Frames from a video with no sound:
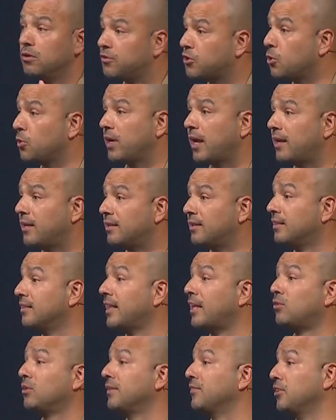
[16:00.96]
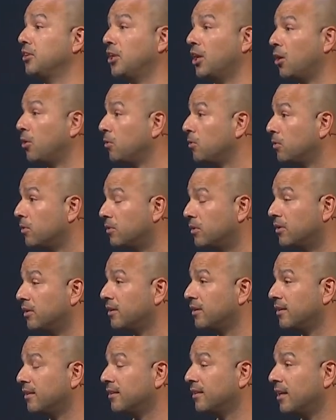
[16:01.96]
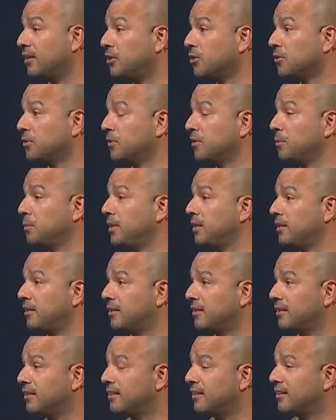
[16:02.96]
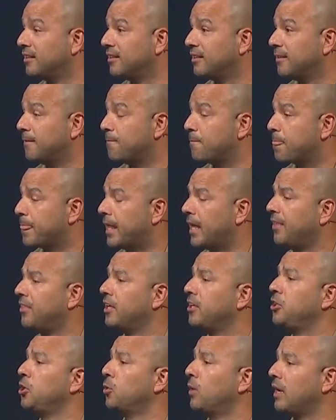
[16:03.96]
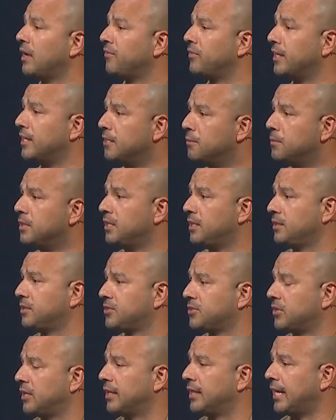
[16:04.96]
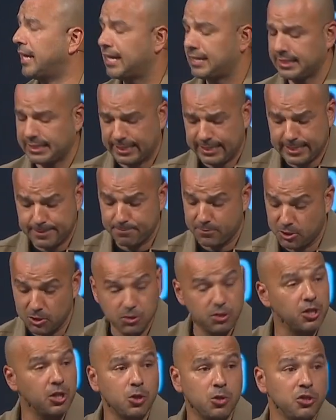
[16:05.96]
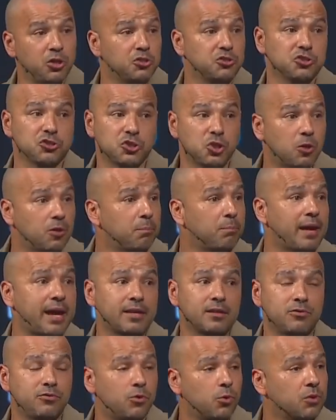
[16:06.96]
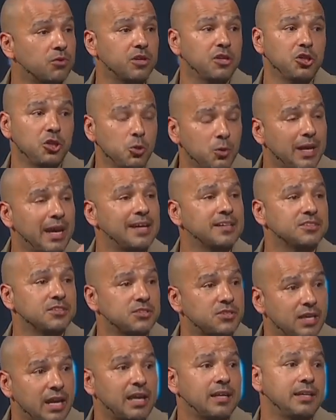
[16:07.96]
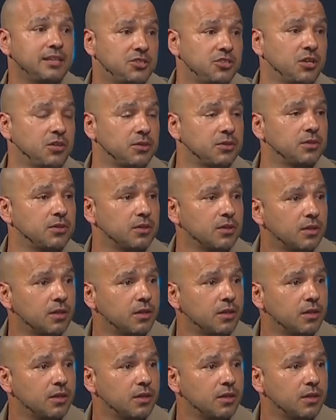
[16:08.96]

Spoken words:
have created and they don't even know that you're their enemy. And then you'll have enemies that you know you're just going back and forth and you can't stand each other.